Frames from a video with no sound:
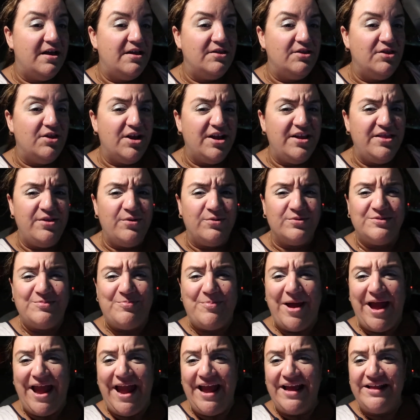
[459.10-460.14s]
Look at those
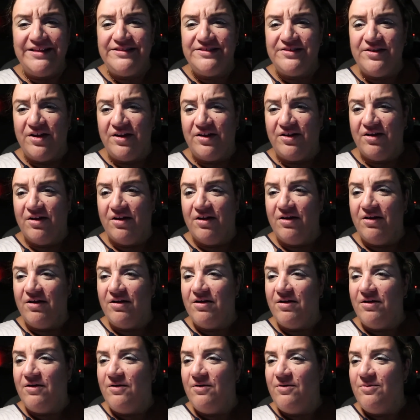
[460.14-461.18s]
pants on
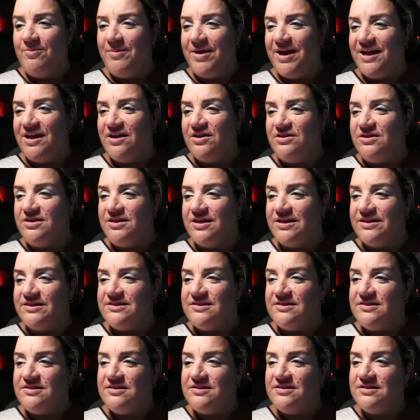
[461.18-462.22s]
her. Oh my goodness.